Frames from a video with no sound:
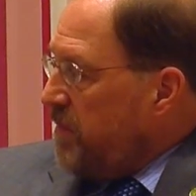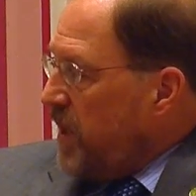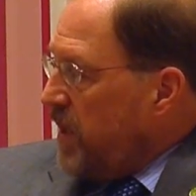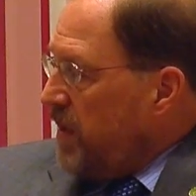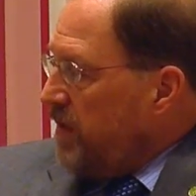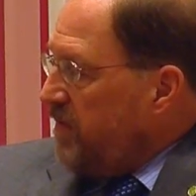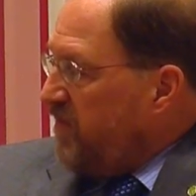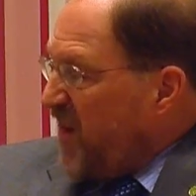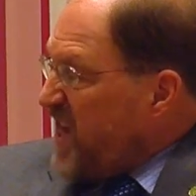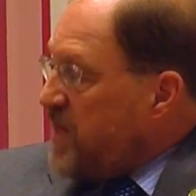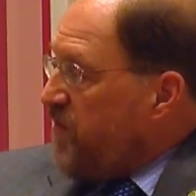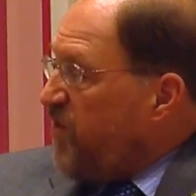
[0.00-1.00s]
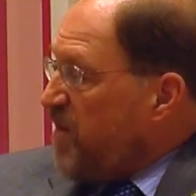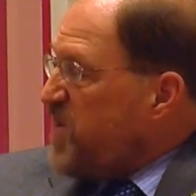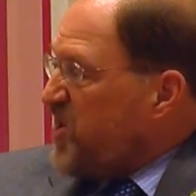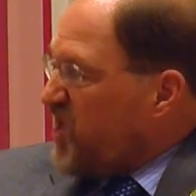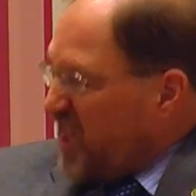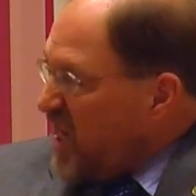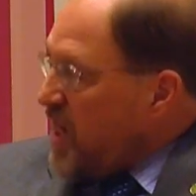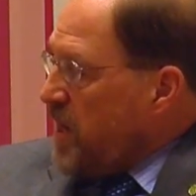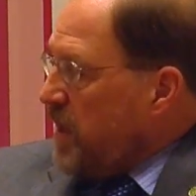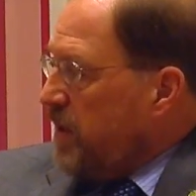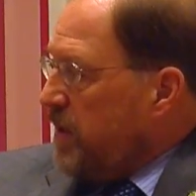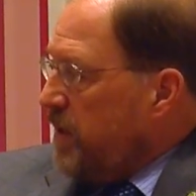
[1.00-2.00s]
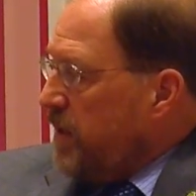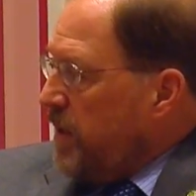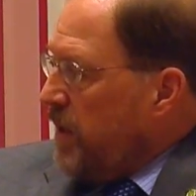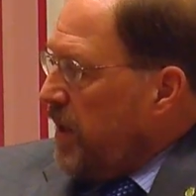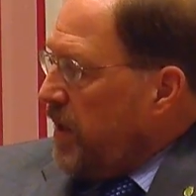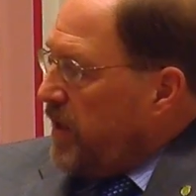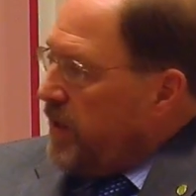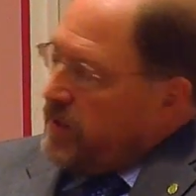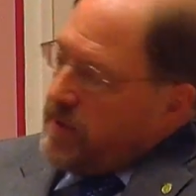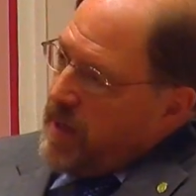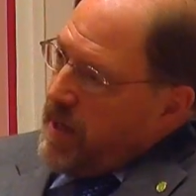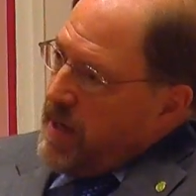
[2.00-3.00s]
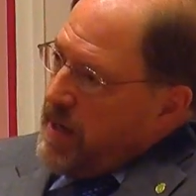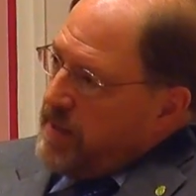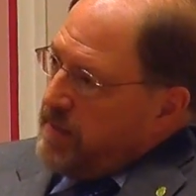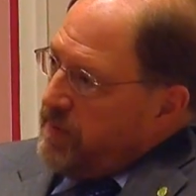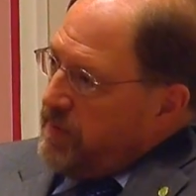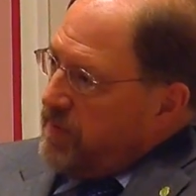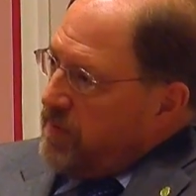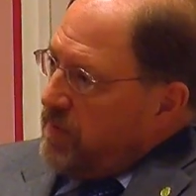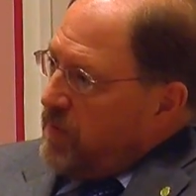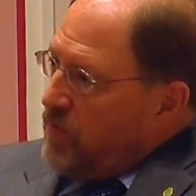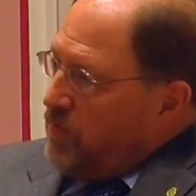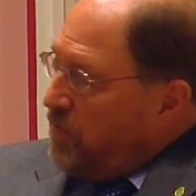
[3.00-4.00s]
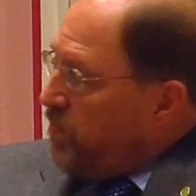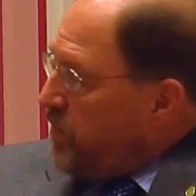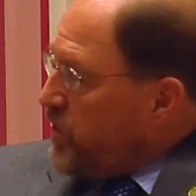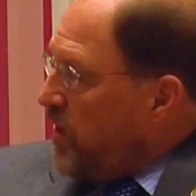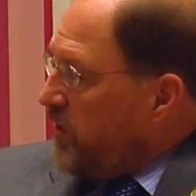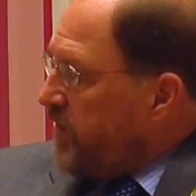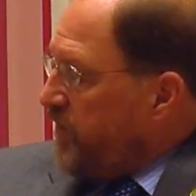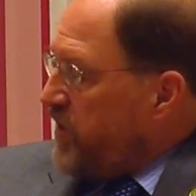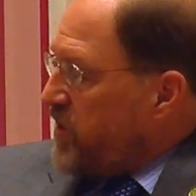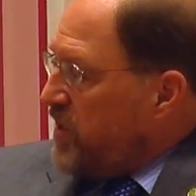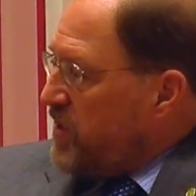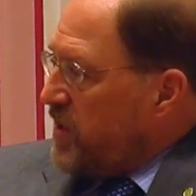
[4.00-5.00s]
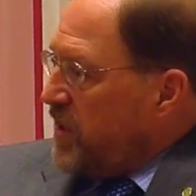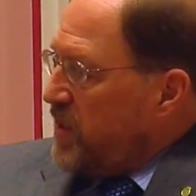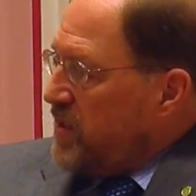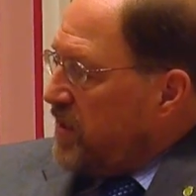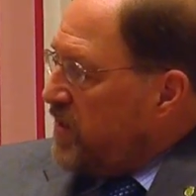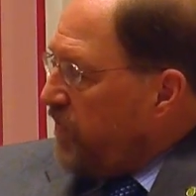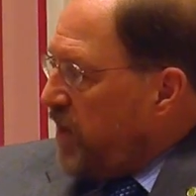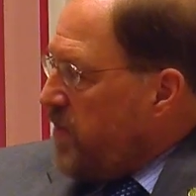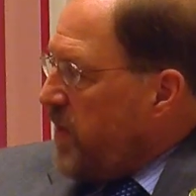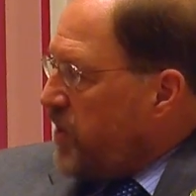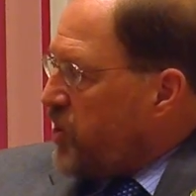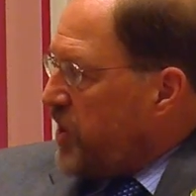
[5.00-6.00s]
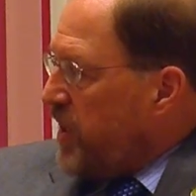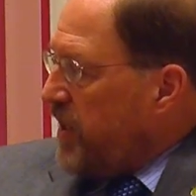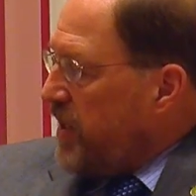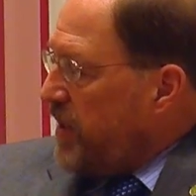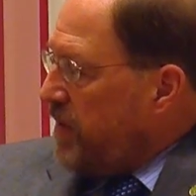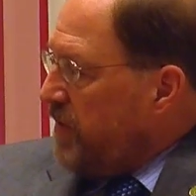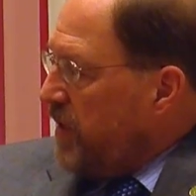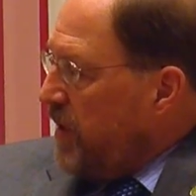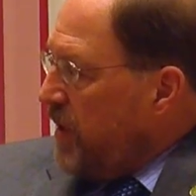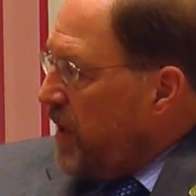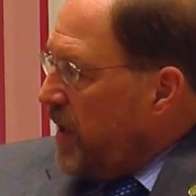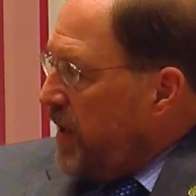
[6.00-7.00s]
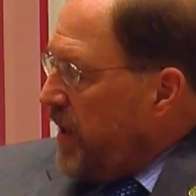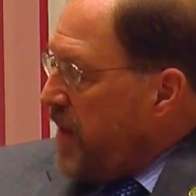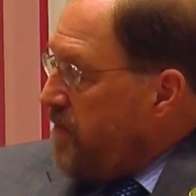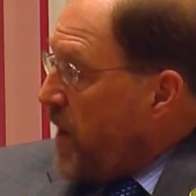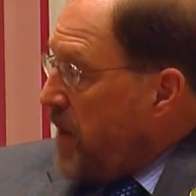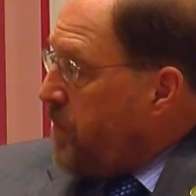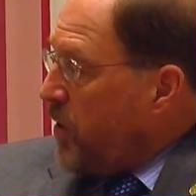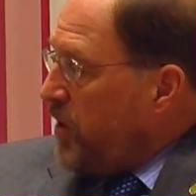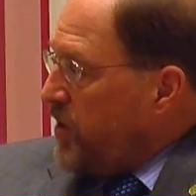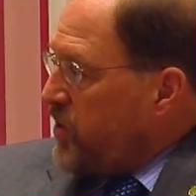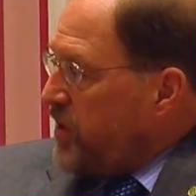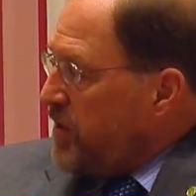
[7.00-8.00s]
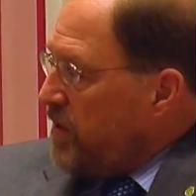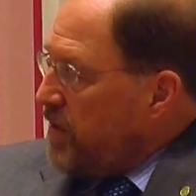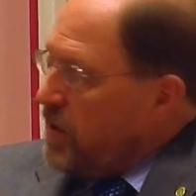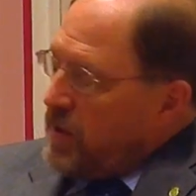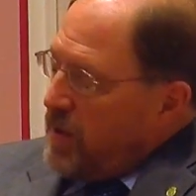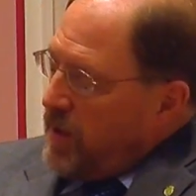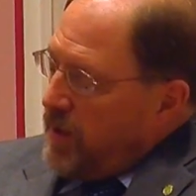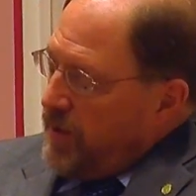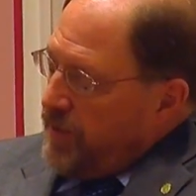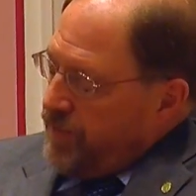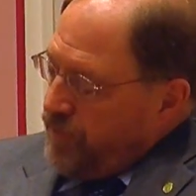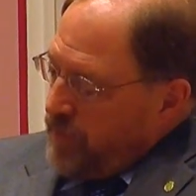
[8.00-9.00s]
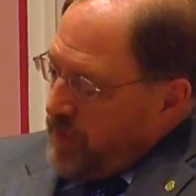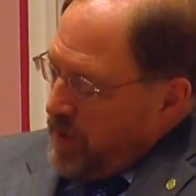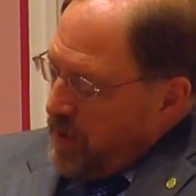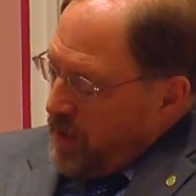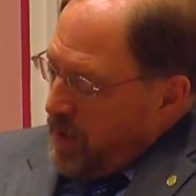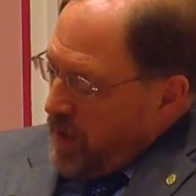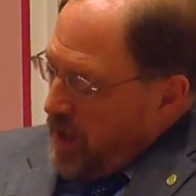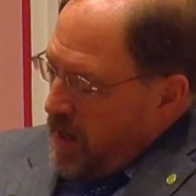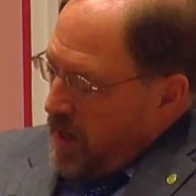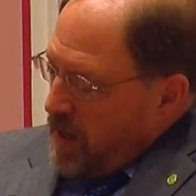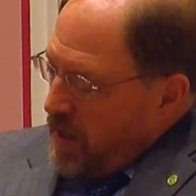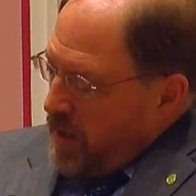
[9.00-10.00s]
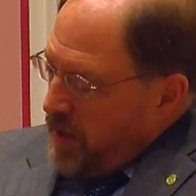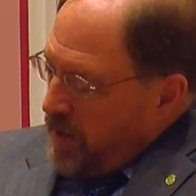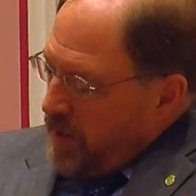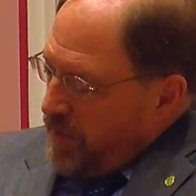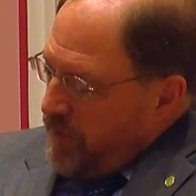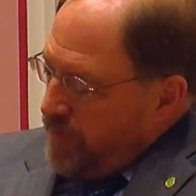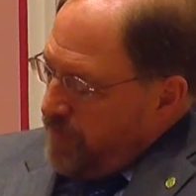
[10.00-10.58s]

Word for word: Uh, faded from the scene, uh, and the result of this is is, is very much a uh, a bipartisan um, uh,